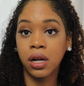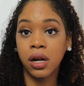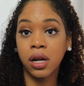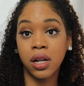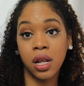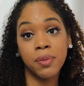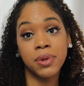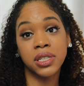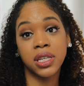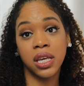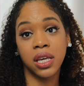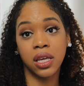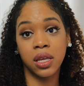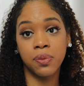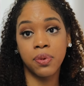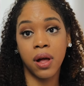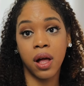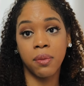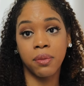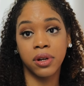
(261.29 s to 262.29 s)
Her name is
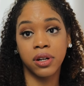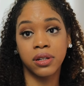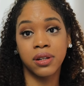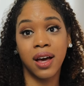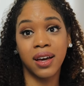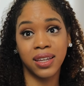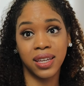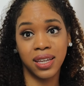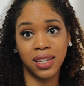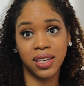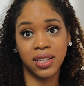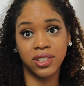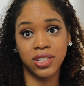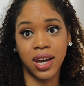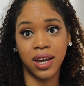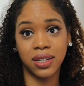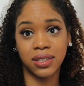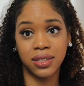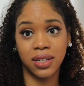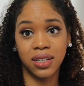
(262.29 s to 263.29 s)
Keke Palmer, not Keke
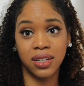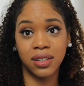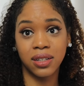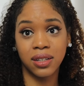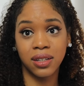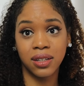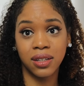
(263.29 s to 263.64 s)
Jackson.